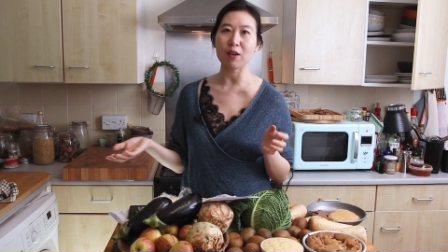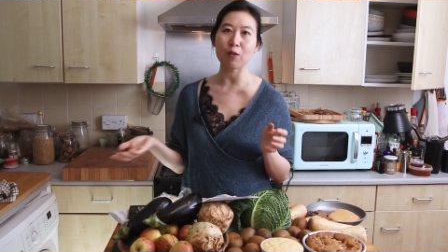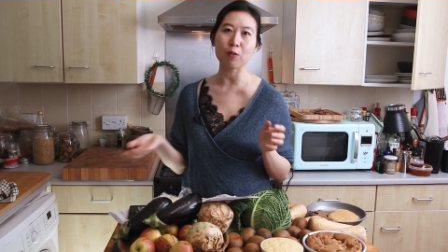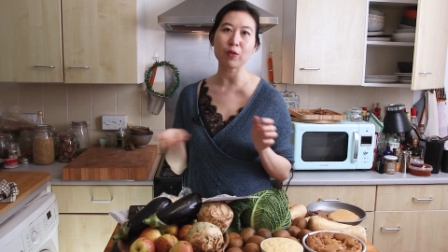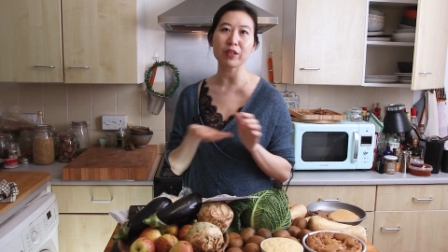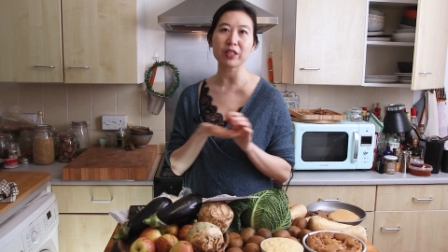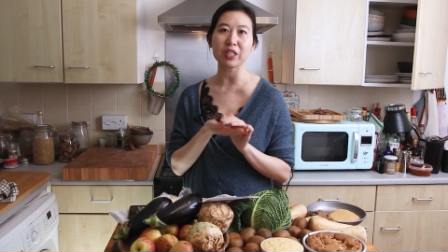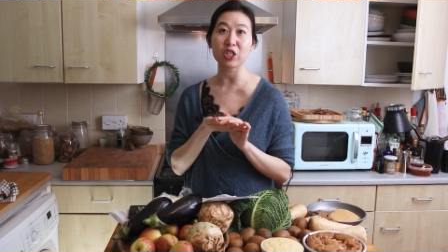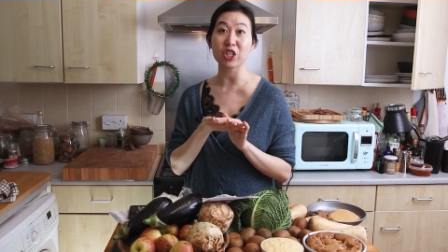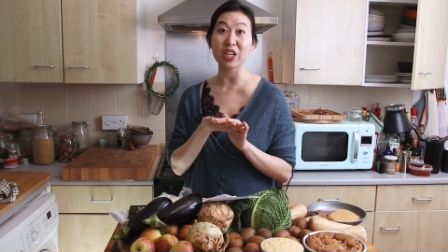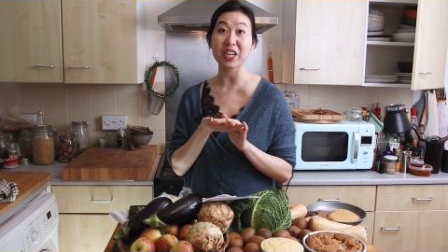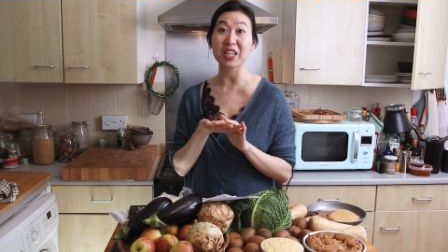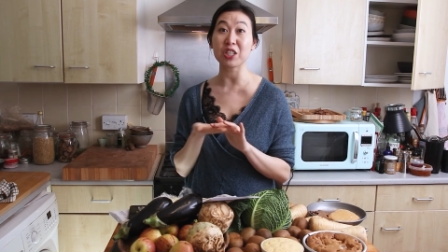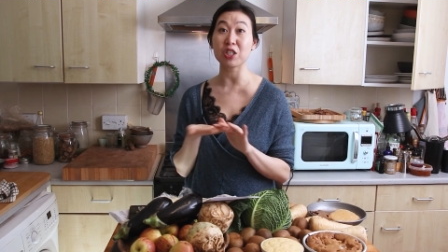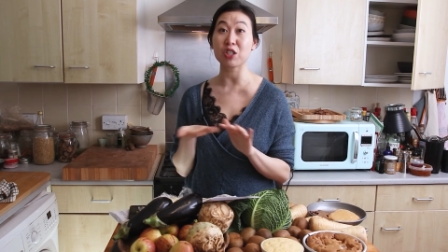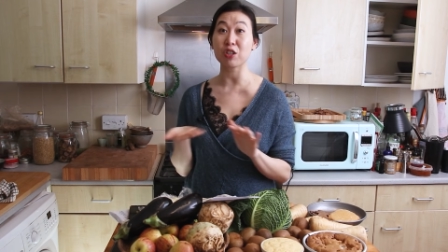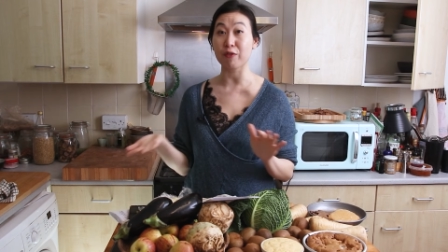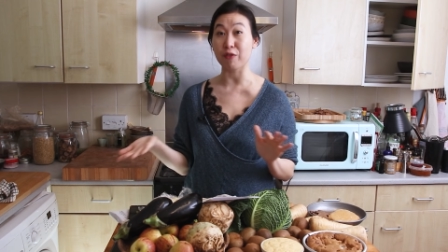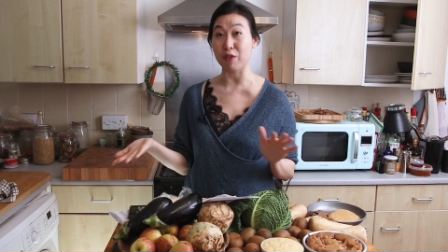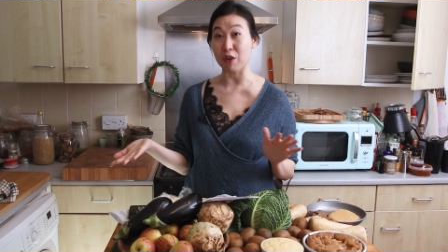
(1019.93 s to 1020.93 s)
it really
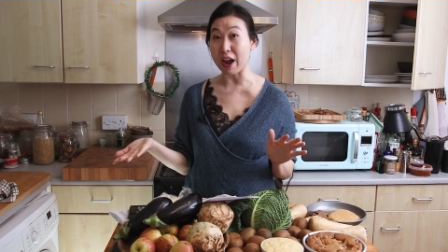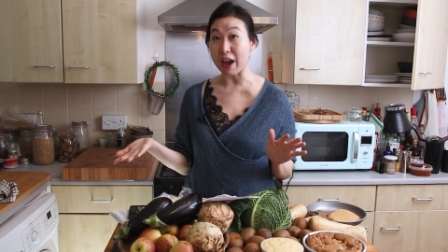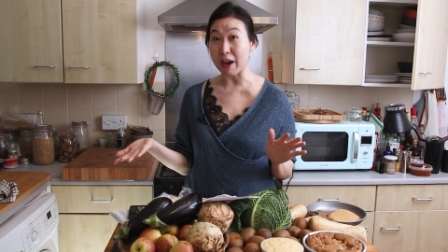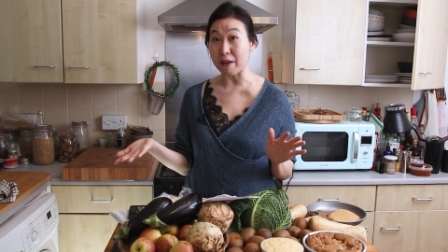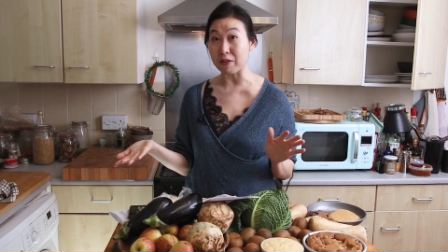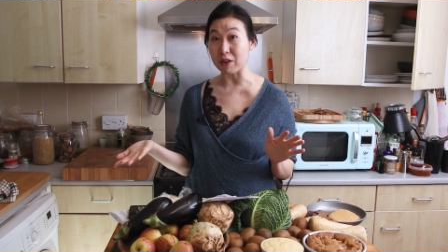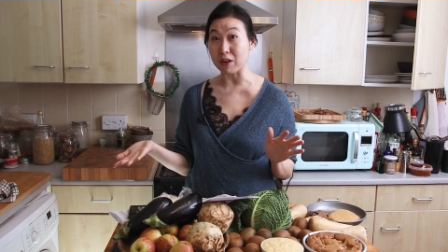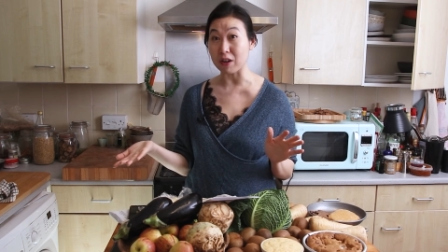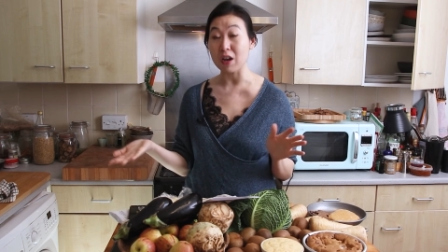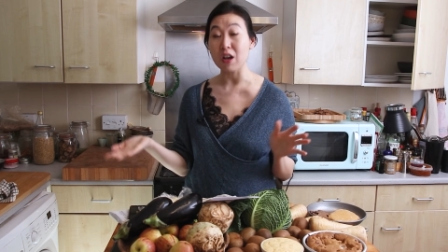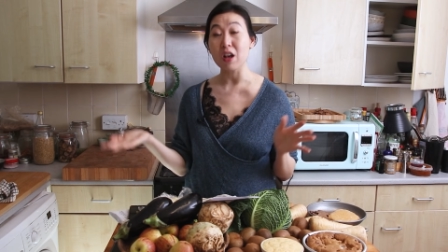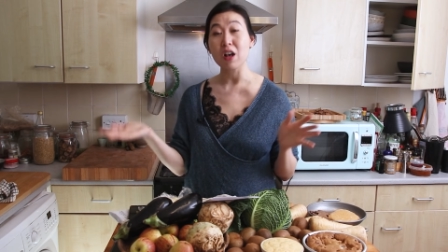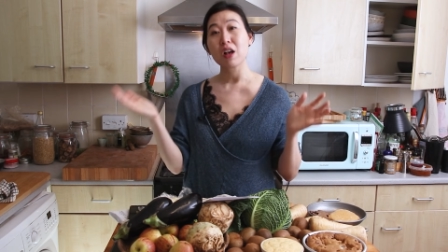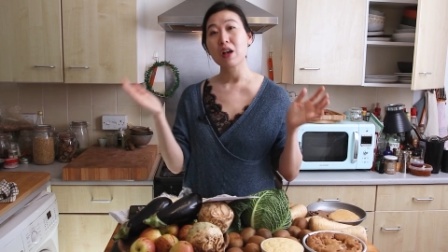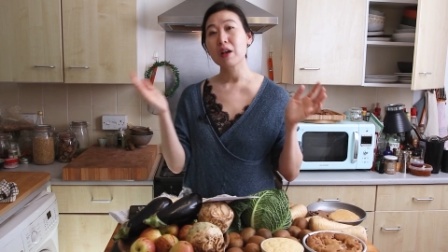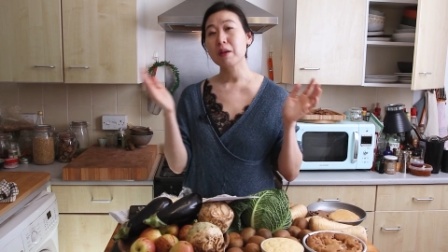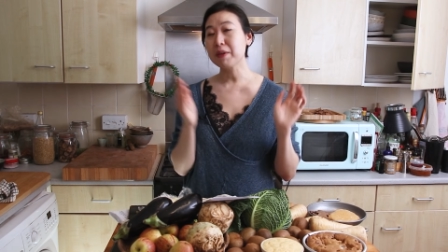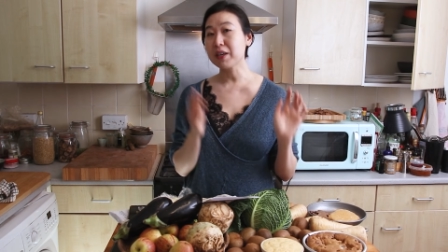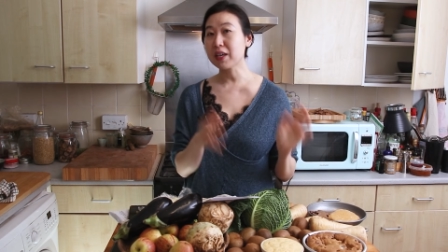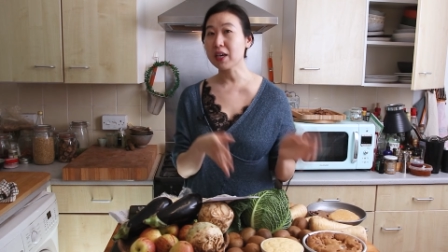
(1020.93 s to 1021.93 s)
changed forever
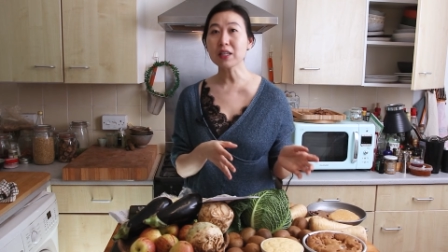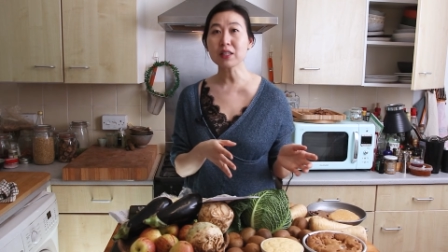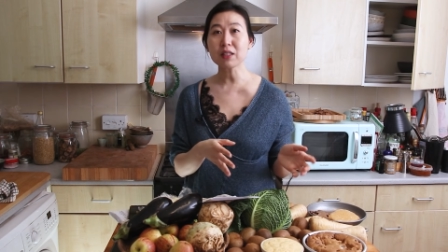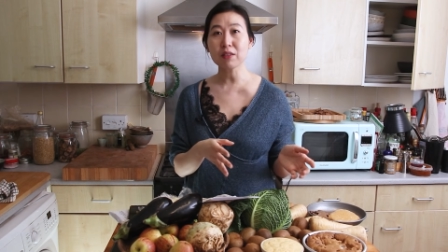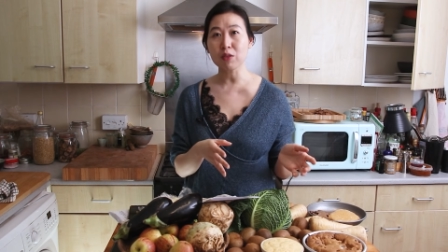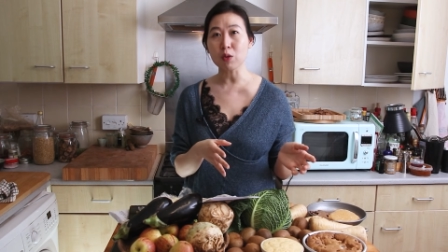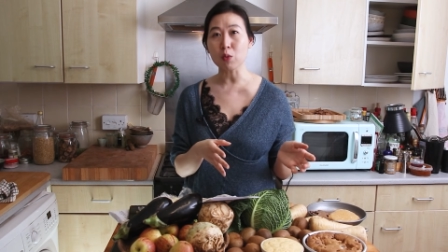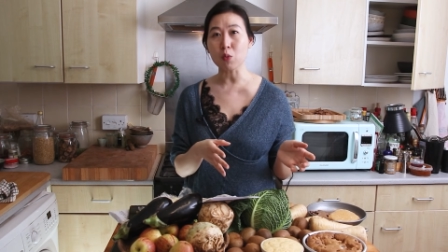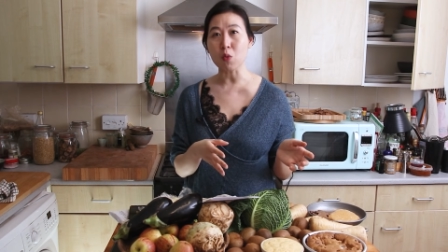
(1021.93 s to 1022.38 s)
because of the